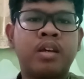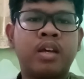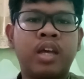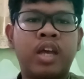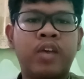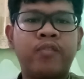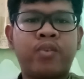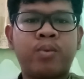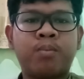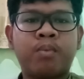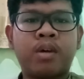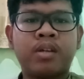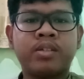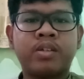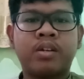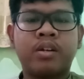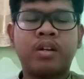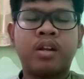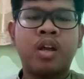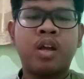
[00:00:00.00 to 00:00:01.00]

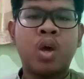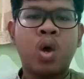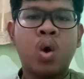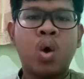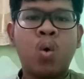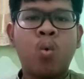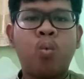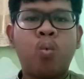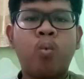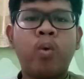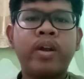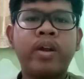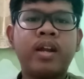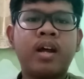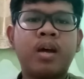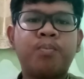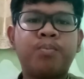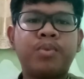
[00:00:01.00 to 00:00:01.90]
information. When a